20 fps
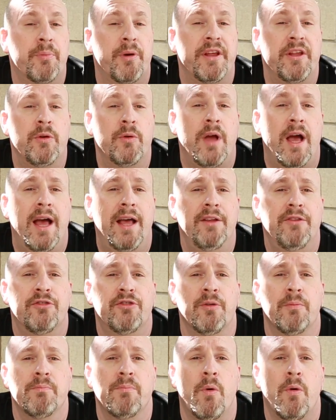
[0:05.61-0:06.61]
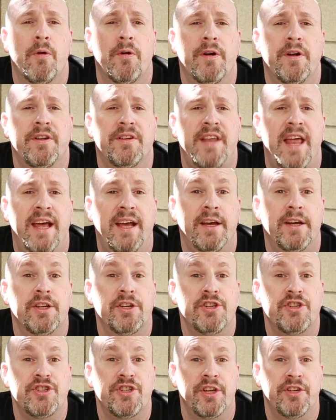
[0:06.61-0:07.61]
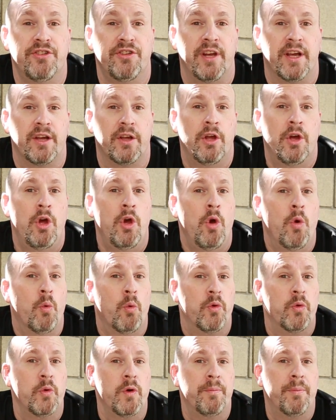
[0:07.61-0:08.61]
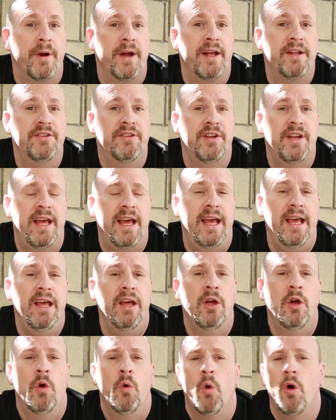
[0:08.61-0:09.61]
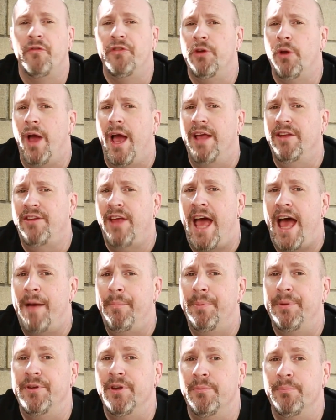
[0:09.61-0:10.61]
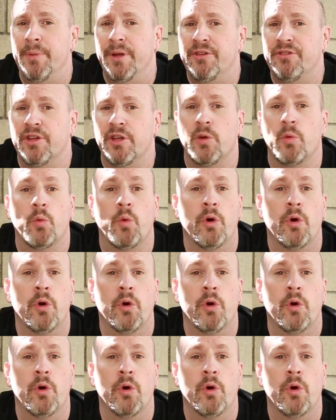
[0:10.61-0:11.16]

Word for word: bring you guys some more tech shiznick. What are we bringing today? Well, if you guys happen to miss it,